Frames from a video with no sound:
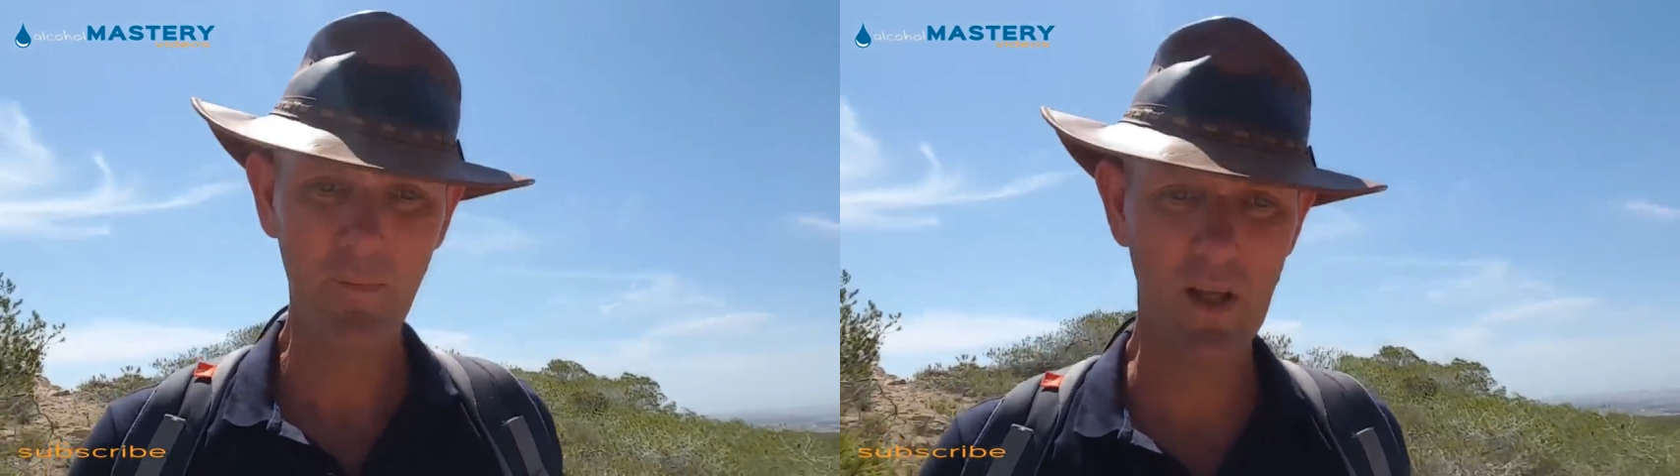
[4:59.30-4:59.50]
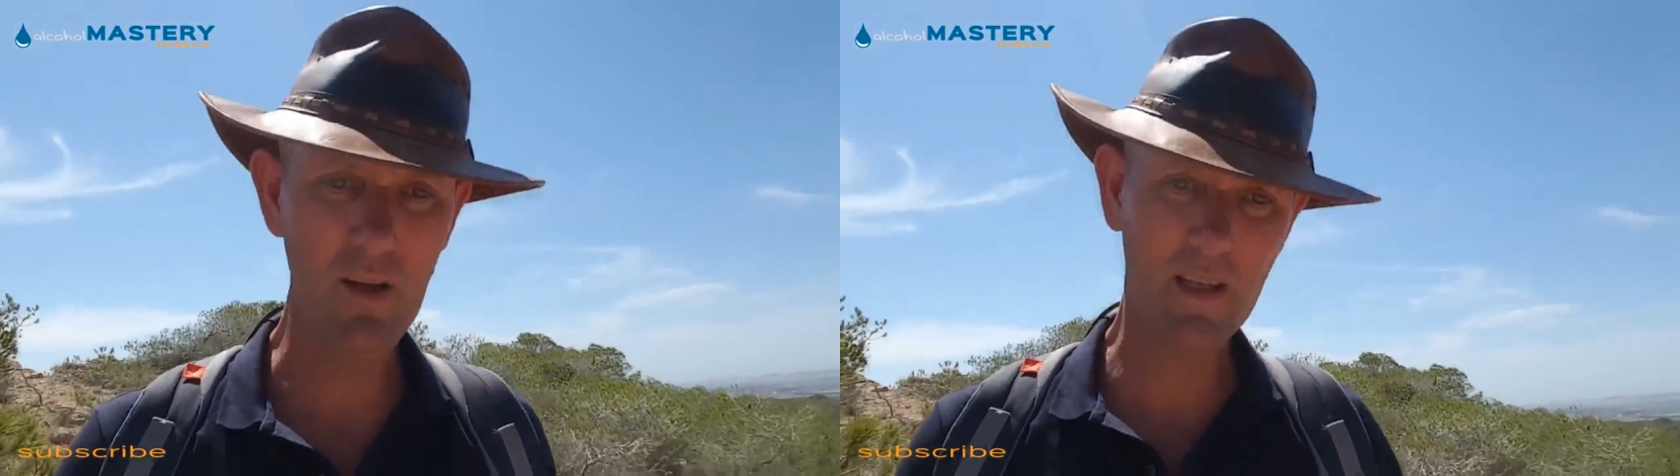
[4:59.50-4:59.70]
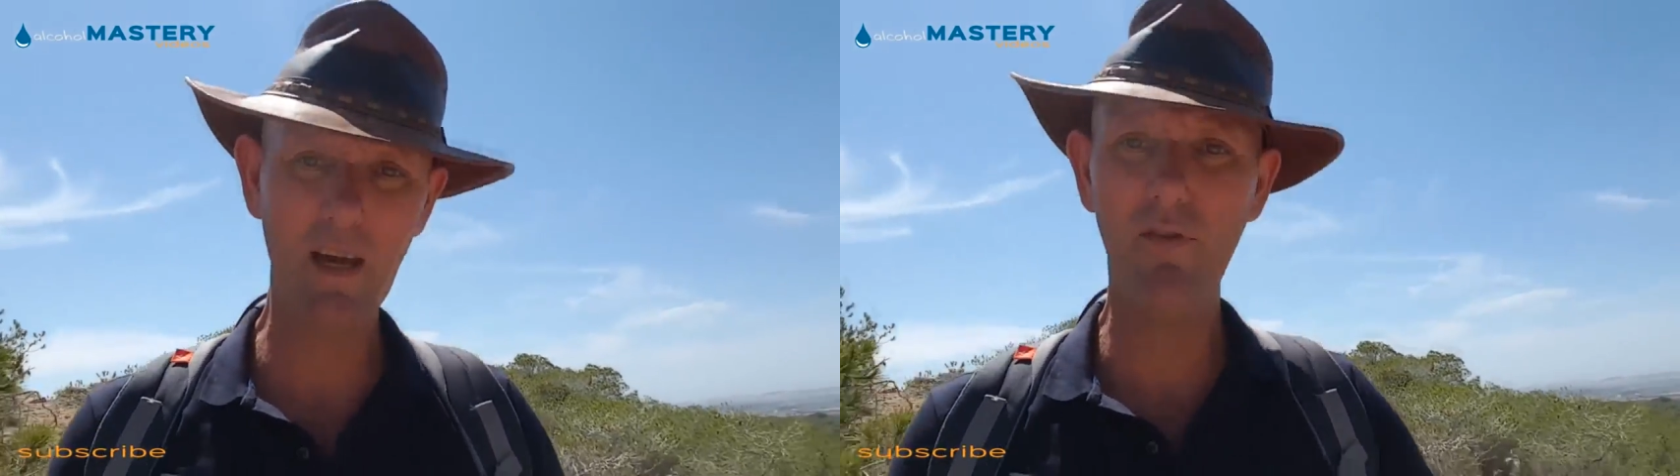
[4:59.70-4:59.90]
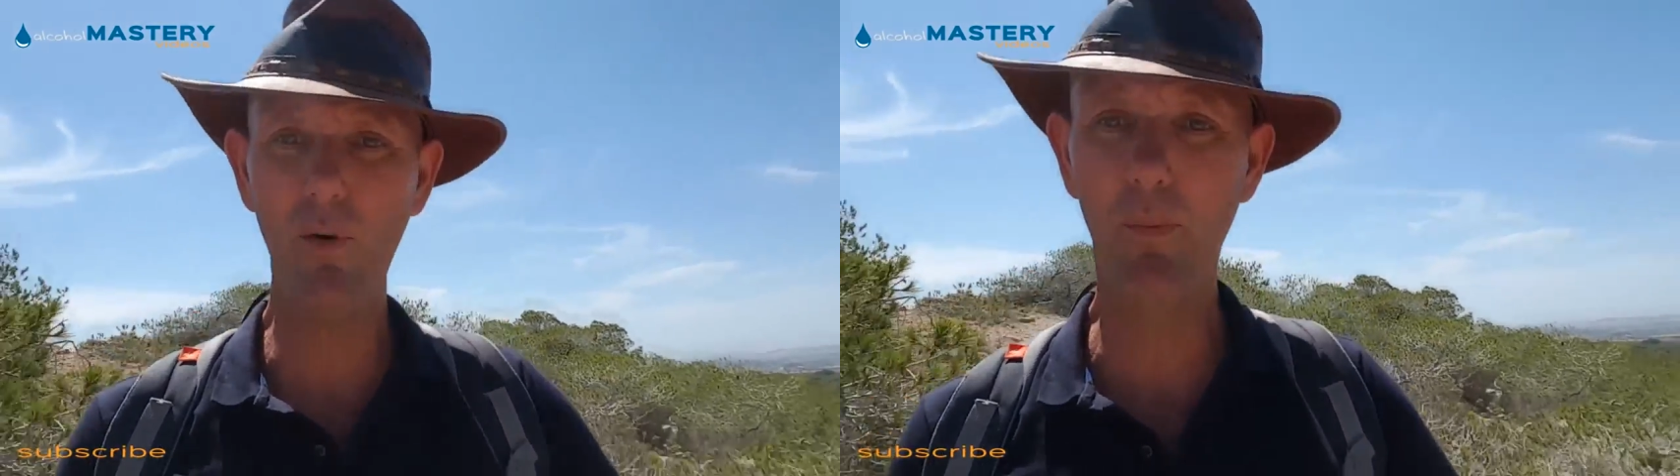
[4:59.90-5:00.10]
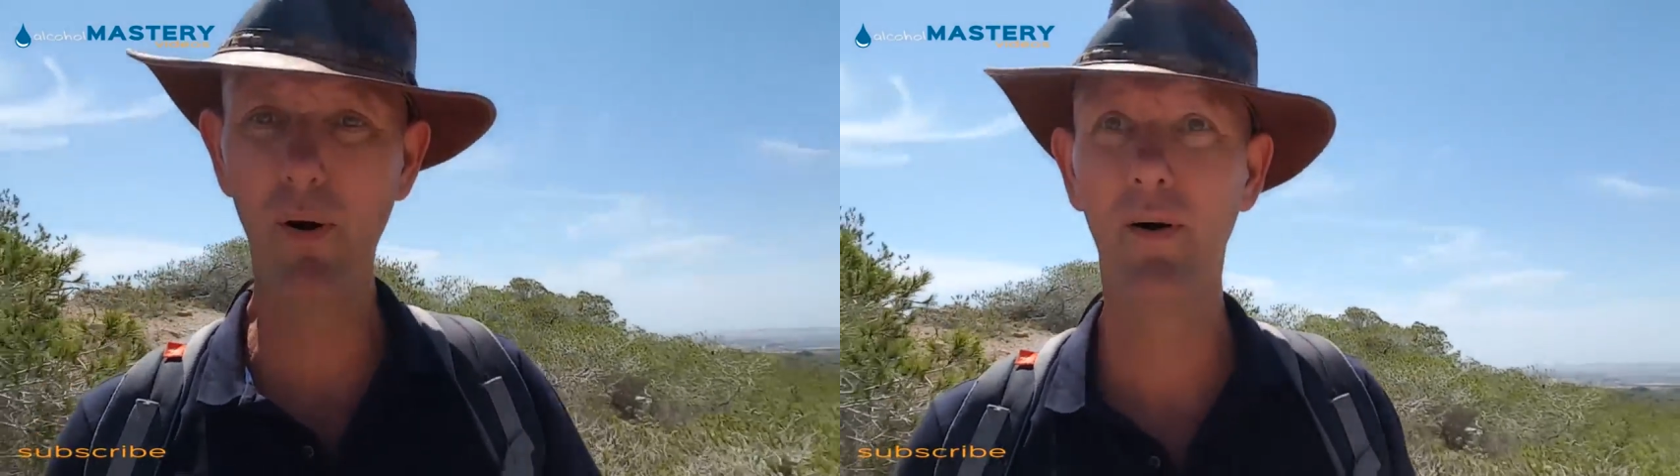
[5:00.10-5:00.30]
you'd give
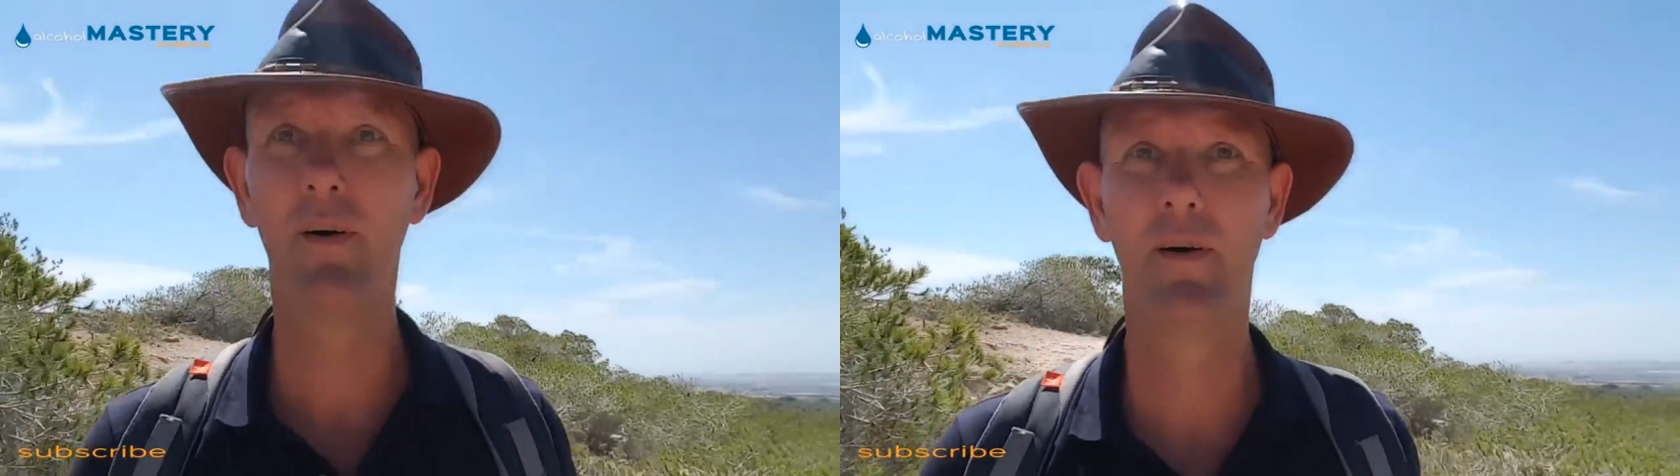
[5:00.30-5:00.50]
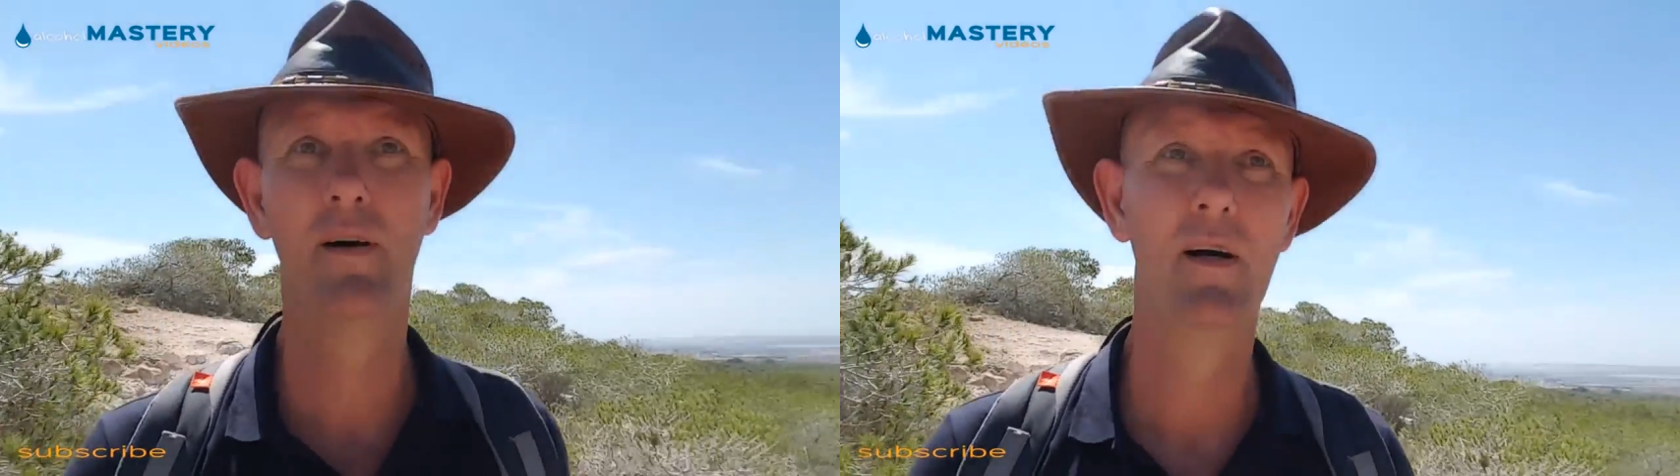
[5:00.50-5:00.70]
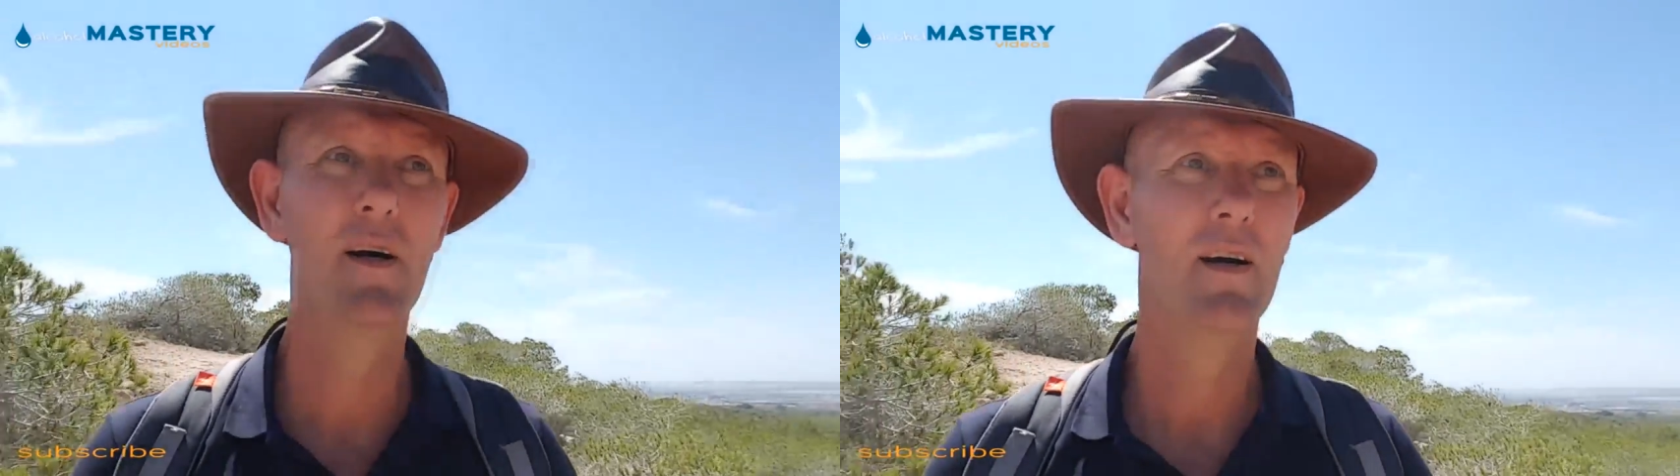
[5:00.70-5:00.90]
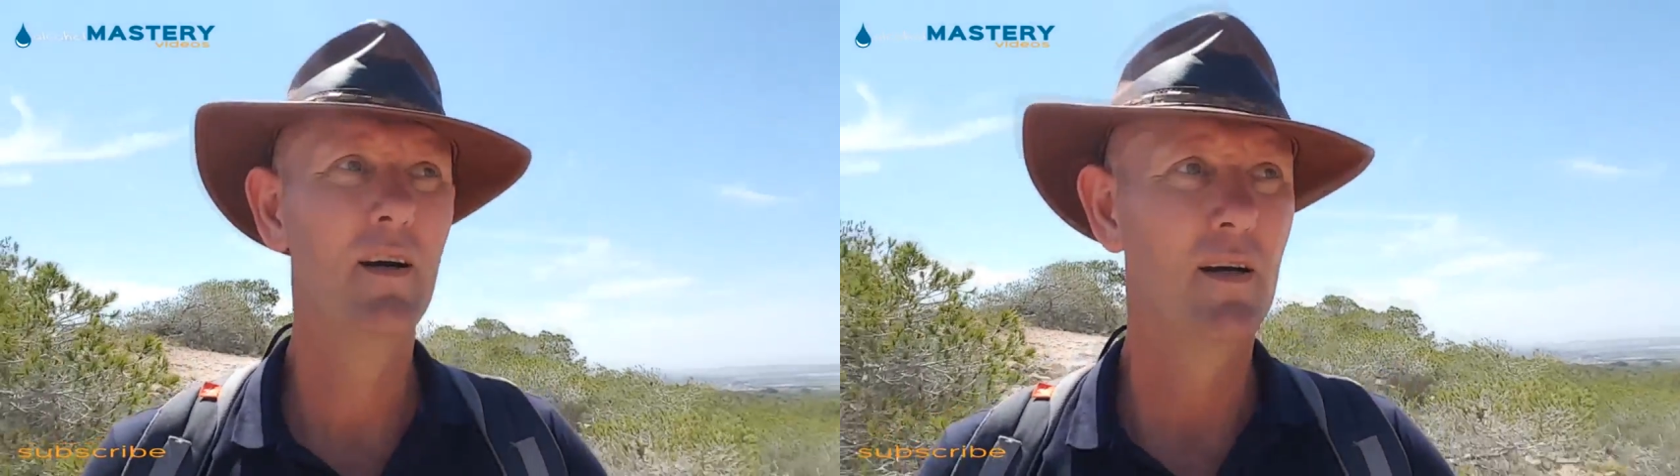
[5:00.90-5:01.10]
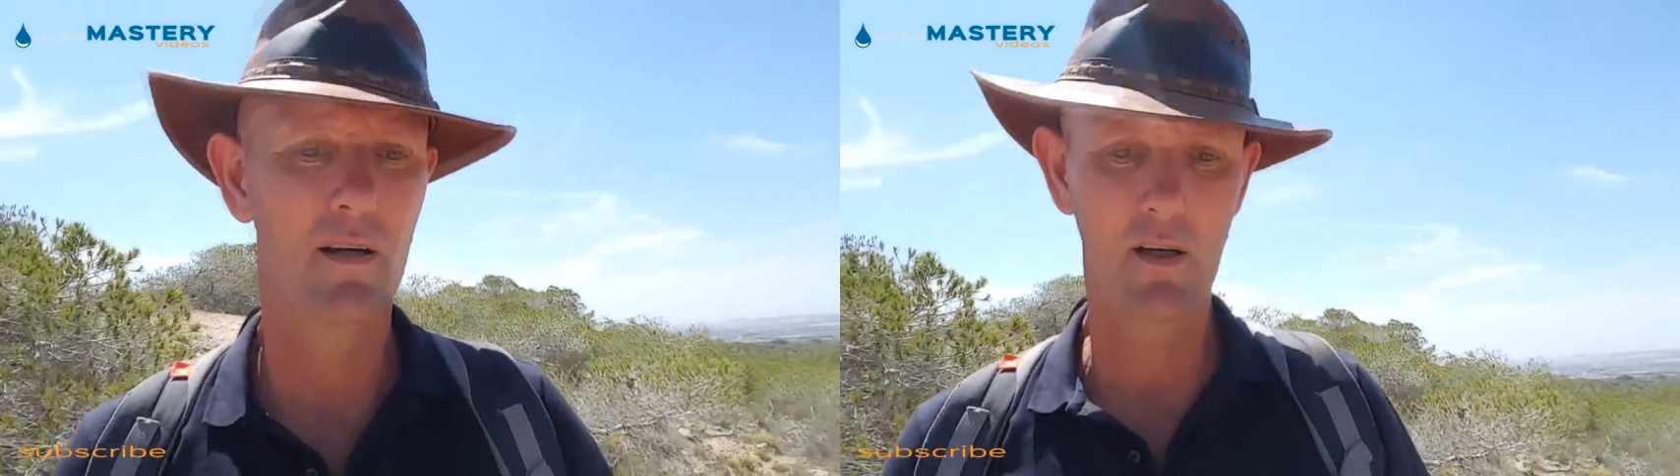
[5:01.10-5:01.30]
up.
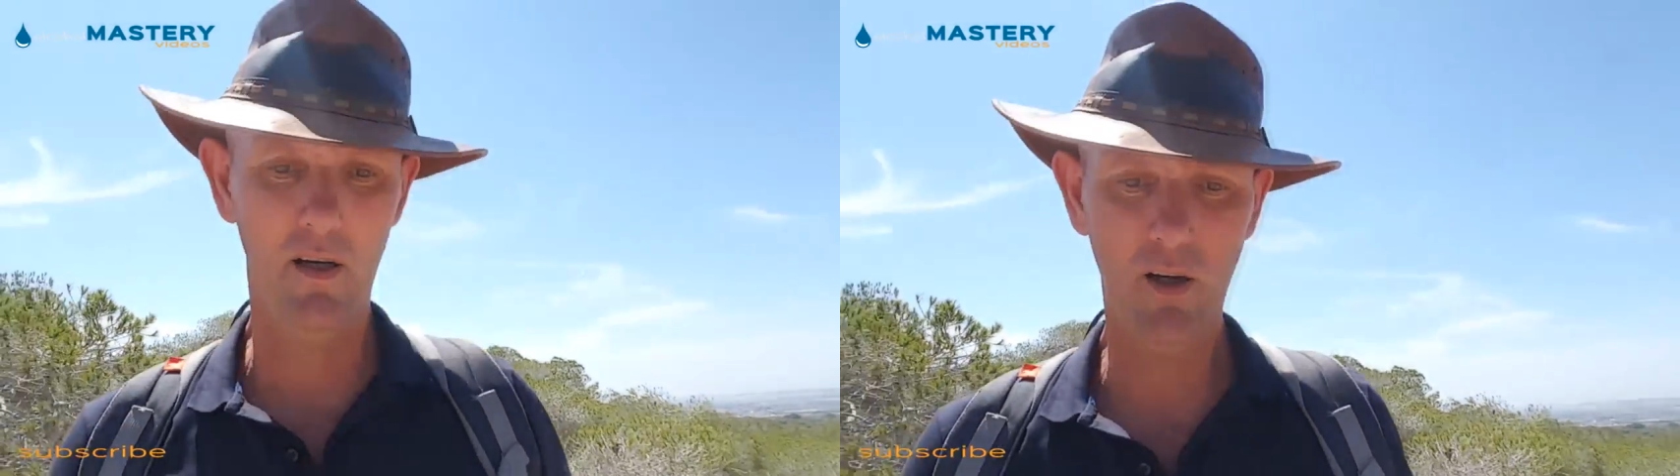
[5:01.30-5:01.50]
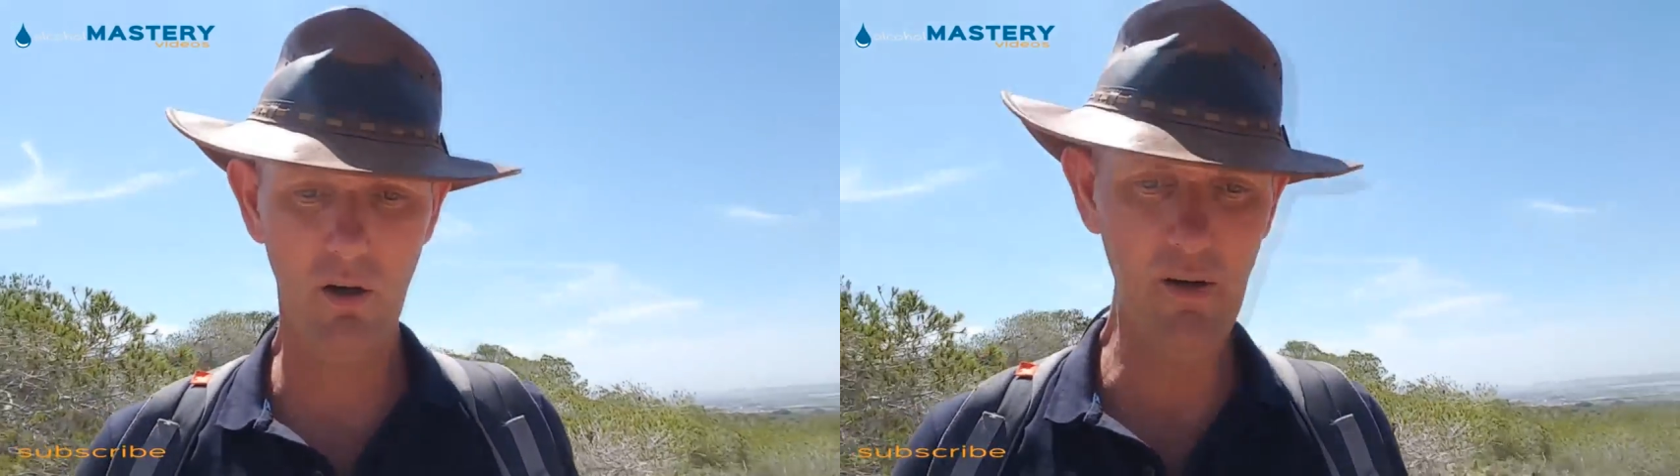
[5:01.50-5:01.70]
You know,